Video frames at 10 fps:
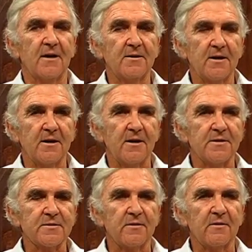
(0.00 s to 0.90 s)
I did
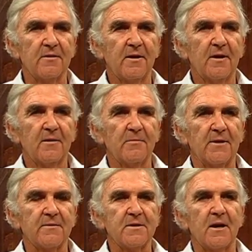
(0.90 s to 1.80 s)
attend school,
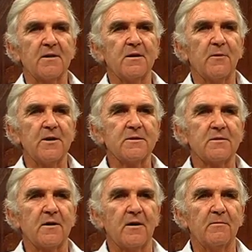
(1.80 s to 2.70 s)
that was largely a waste
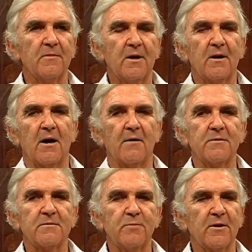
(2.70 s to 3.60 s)
of time. I
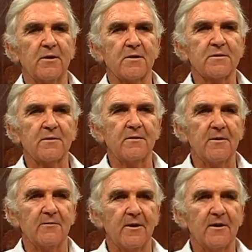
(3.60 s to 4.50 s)
was bullied at school
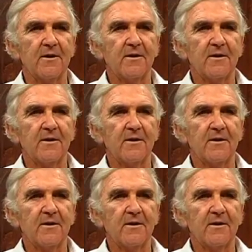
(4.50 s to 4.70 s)
anyway.